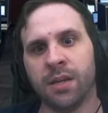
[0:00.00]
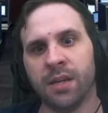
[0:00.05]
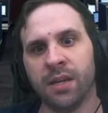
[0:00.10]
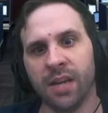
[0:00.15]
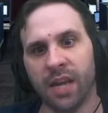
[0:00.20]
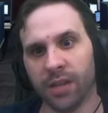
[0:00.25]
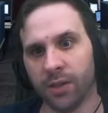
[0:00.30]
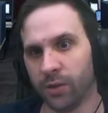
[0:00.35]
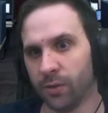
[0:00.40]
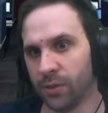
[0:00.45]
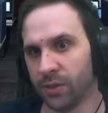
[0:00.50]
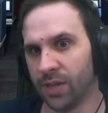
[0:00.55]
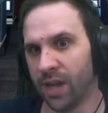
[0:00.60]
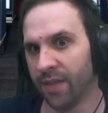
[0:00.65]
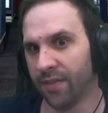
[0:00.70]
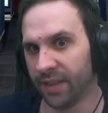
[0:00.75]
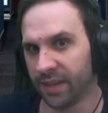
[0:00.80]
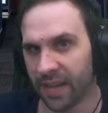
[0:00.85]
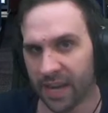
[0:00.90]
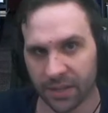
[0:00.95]
and there was
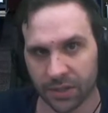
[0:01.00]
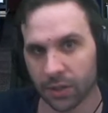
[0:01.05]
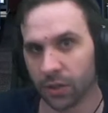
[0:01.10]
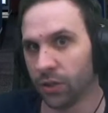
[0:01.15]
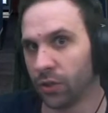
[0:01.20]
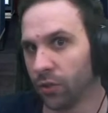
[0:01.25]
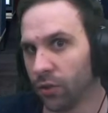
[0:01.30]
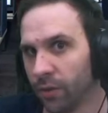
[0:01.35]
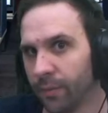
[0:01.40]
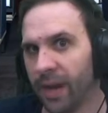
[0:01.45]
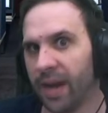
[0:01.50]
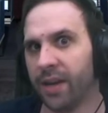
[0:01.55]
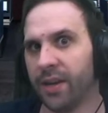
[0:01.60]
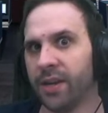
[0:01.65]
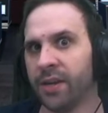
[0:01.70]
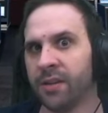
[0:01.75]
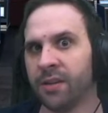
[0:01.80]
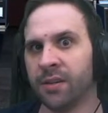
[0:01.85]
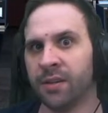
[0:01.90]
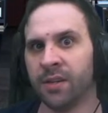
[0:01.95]
nothing NASA could do about
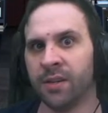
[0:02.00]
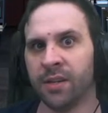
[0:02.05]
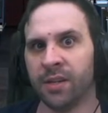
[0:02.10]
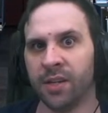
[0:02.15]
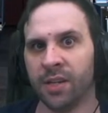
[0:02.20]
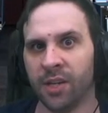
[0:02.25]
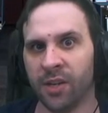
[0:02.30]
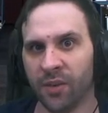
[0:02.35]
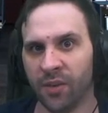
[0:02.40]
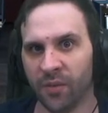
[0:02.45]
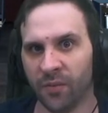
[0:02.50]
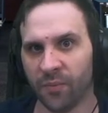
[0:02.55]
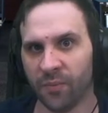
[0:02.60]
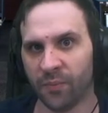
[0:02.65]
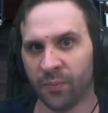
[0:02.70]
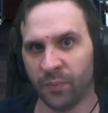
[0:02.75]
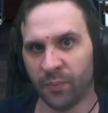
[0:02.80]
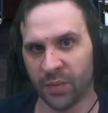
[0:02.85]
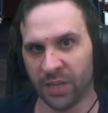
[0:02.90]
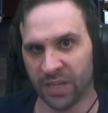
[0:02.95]
it
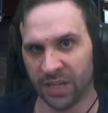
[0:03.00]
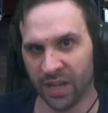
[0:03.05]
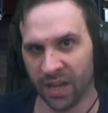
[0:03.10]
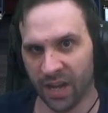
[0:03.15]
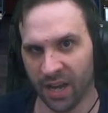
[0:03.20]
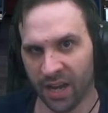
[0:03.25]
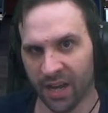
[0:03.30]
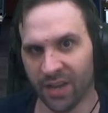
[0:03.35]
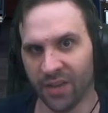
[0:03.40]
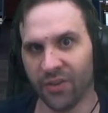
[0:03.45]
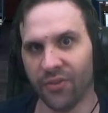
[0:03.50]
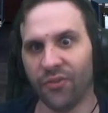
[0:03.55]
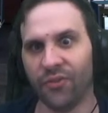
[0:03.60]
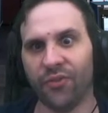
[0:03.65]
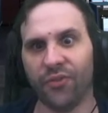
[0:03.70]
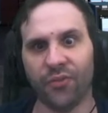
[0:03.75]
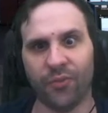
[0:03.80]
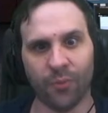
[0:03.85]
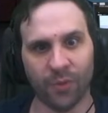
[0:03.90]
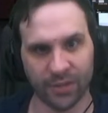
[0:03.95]

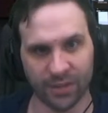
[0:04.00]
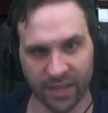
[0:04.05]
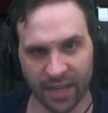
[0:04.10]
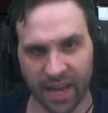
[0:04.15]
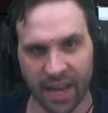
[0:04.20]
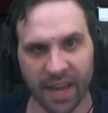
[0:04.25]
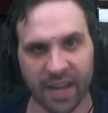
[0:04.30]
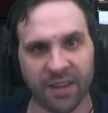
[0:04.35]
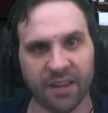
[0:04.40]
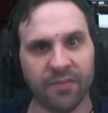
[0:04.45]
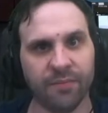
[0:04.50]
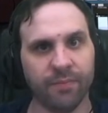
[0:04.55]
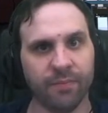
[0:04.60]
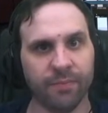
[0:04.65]
because once again,